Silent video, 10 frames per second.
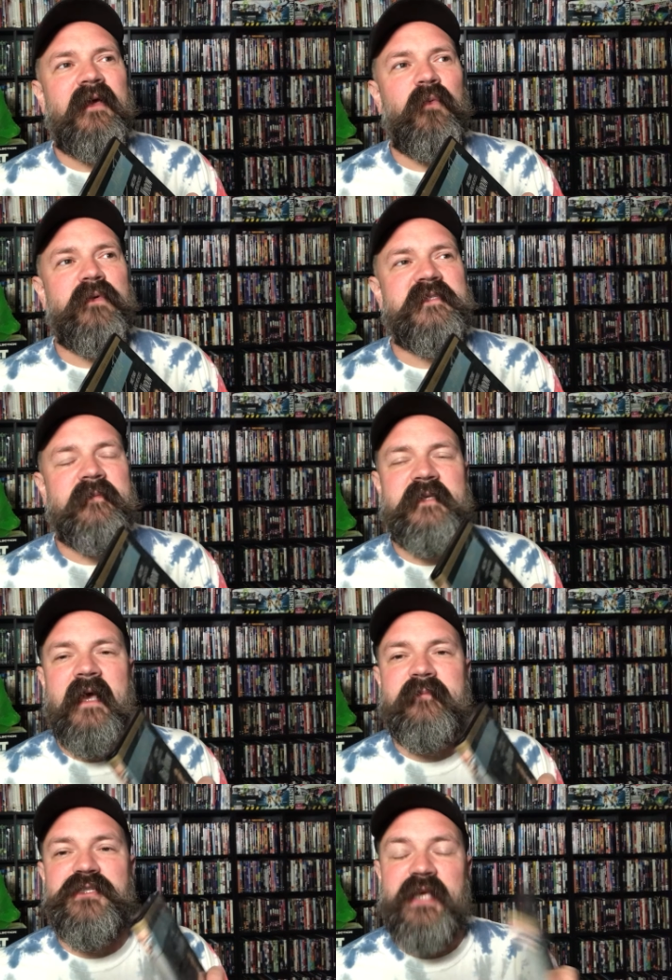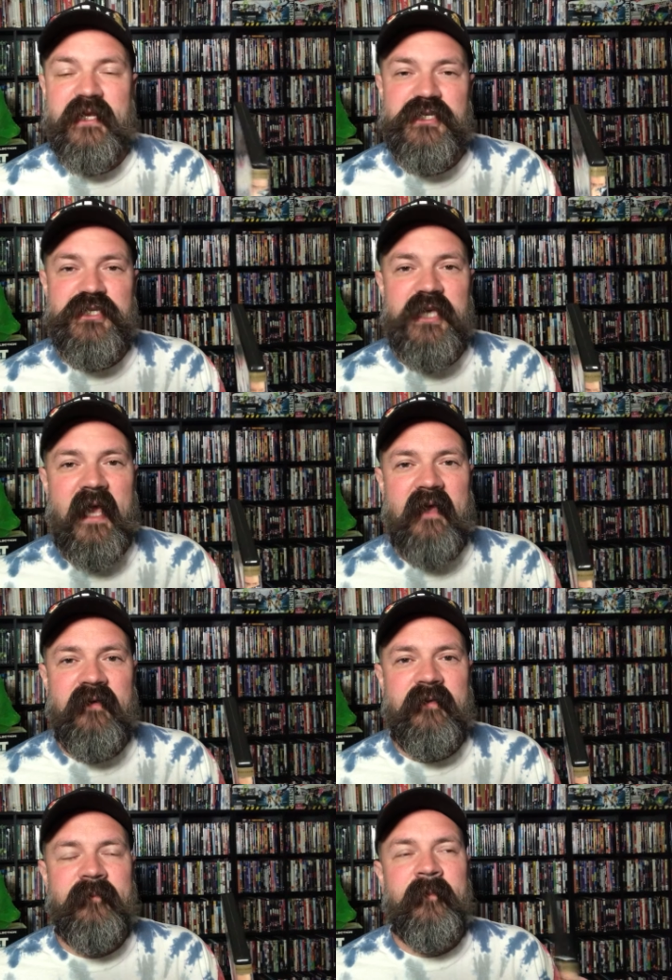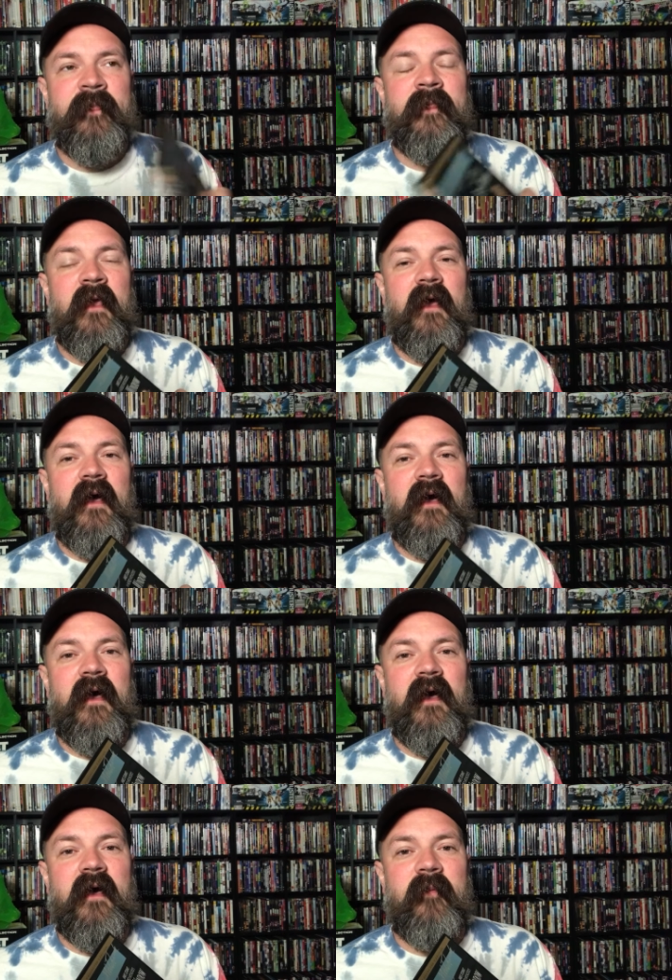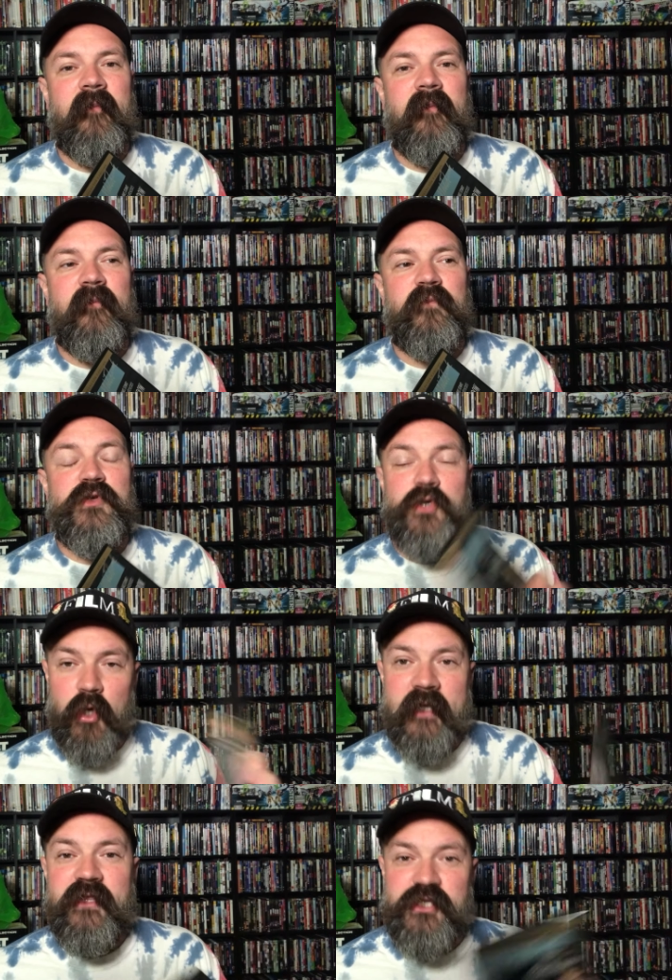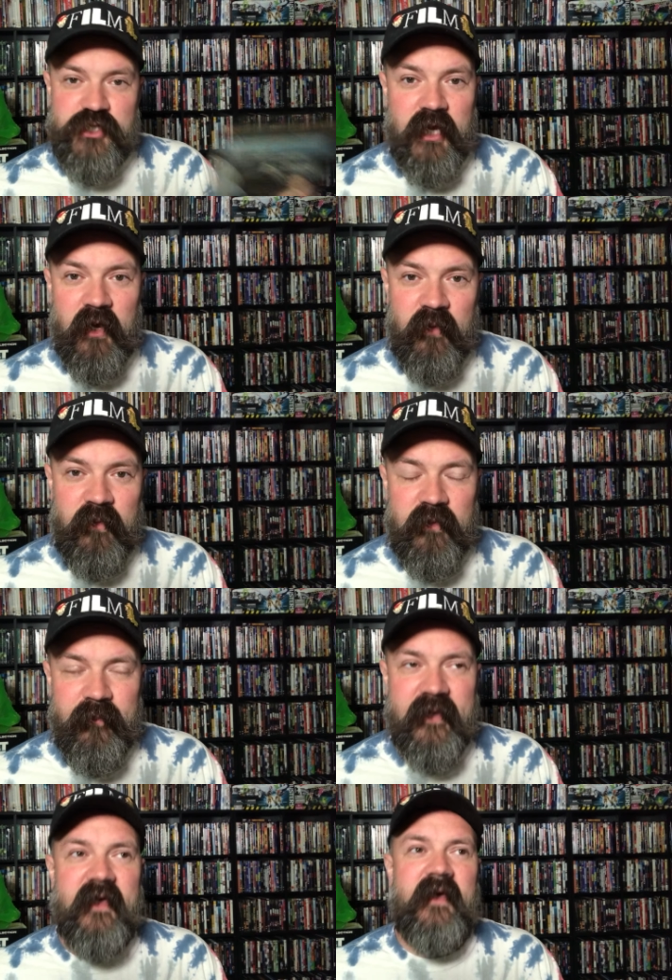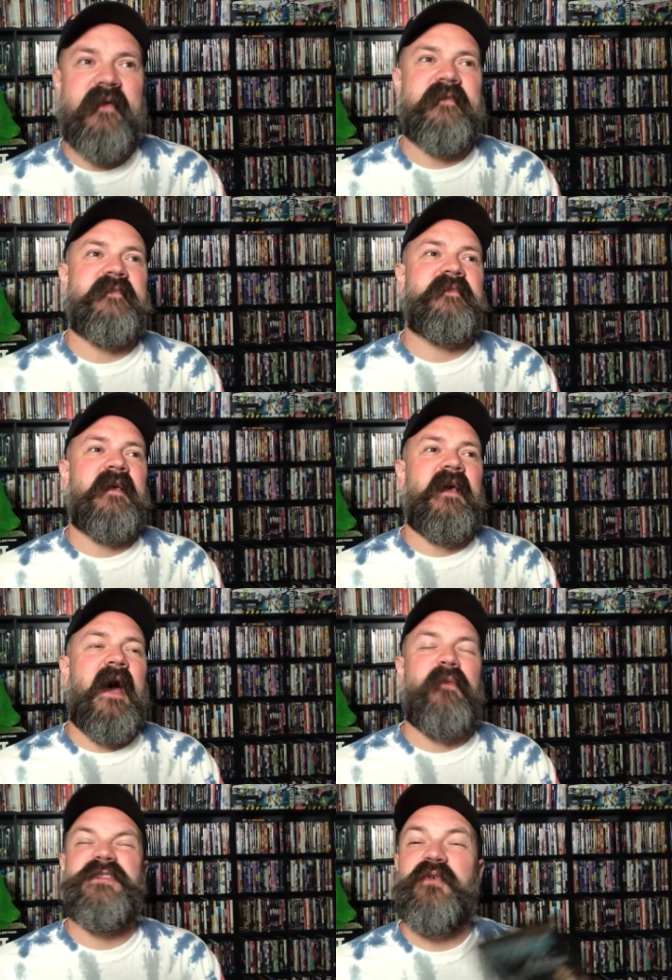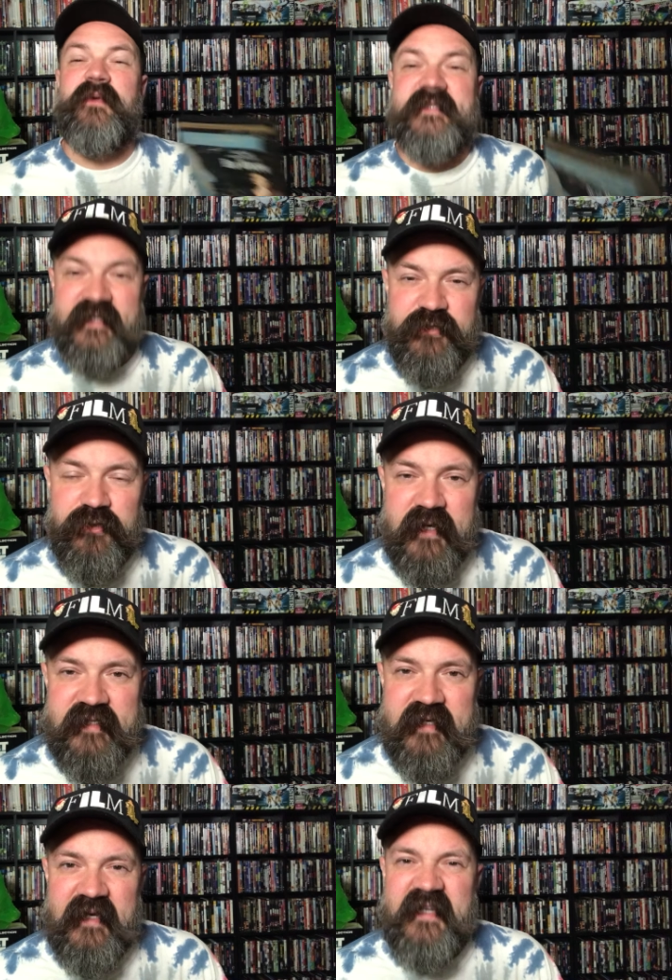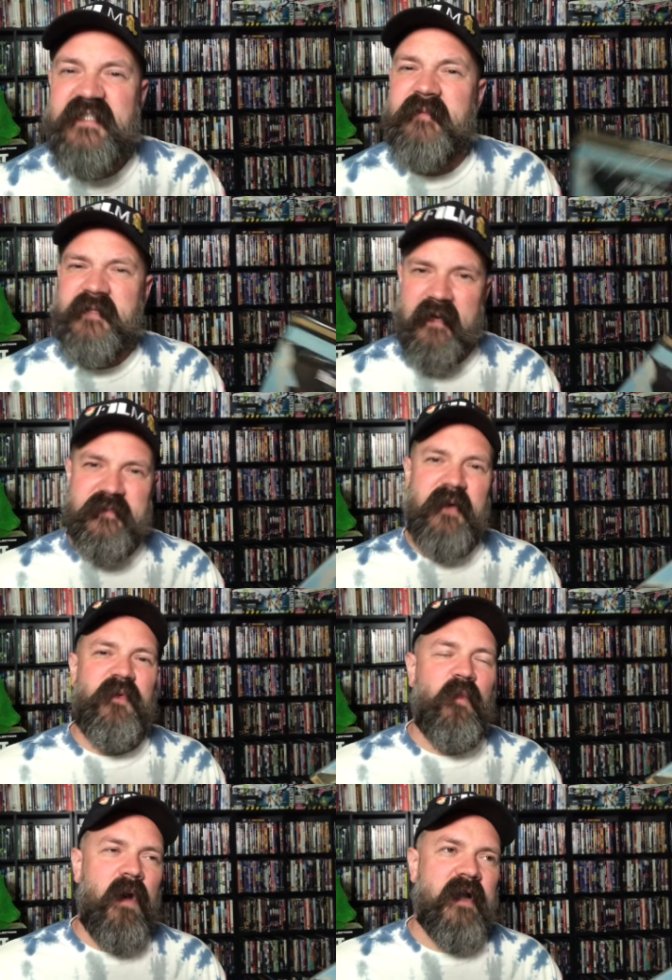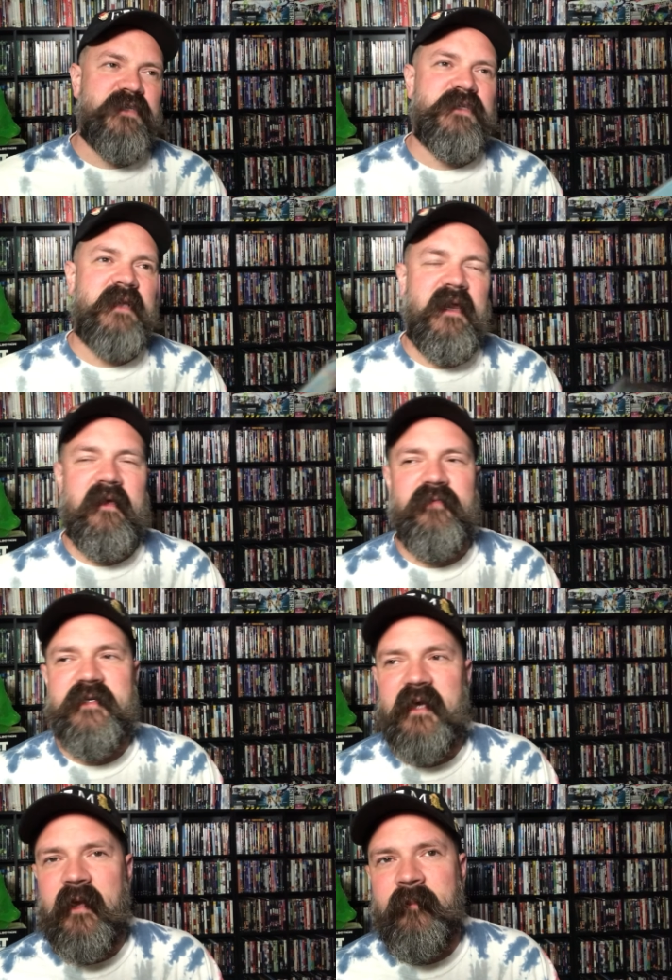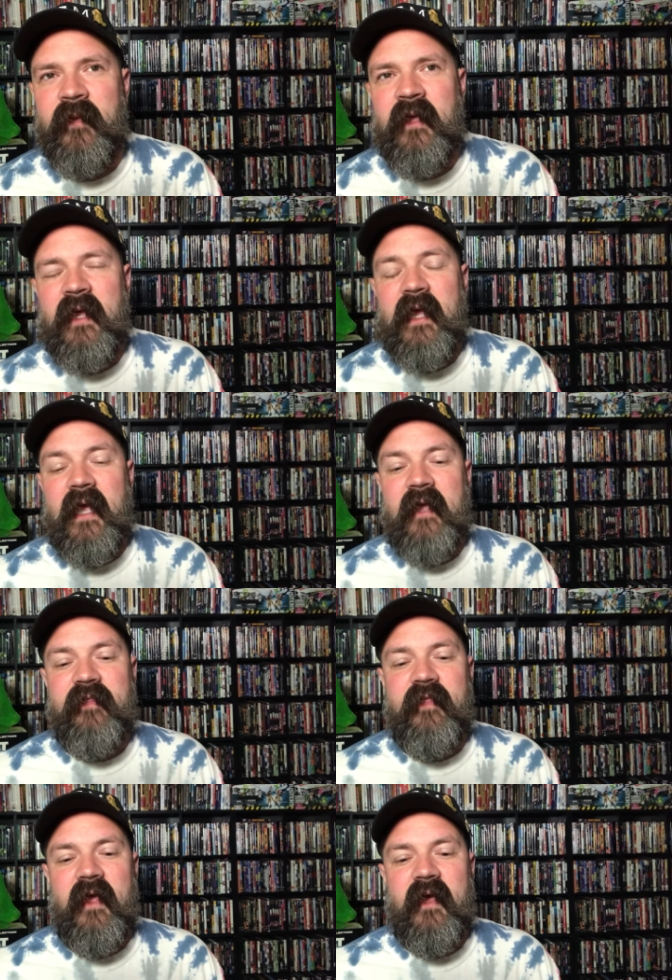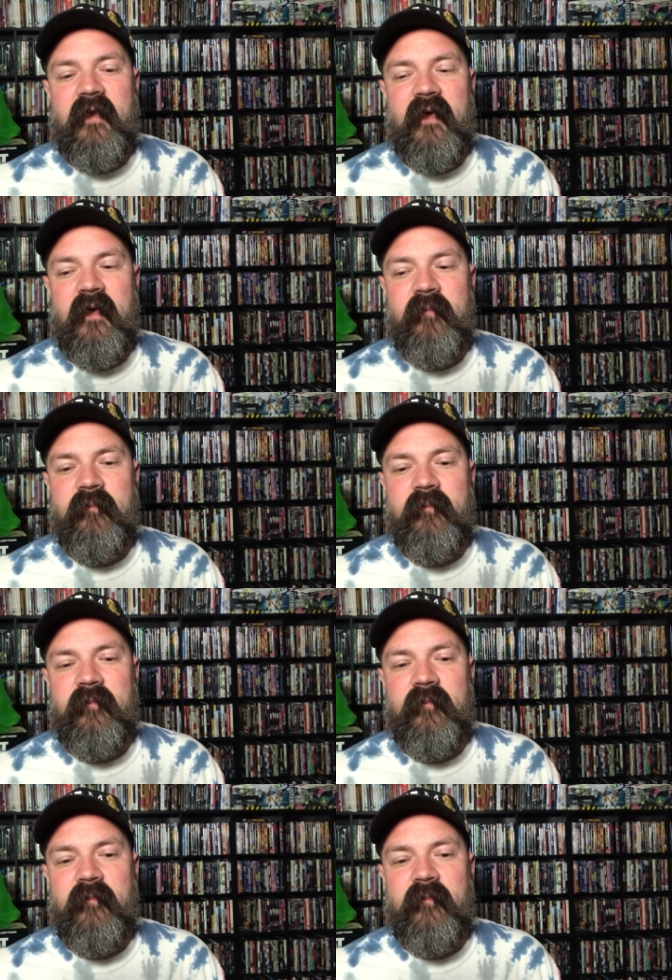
would sometimes change the channel um, during the show because I wasn't always interested in it. Sometimes I would watch, not every time. And then um,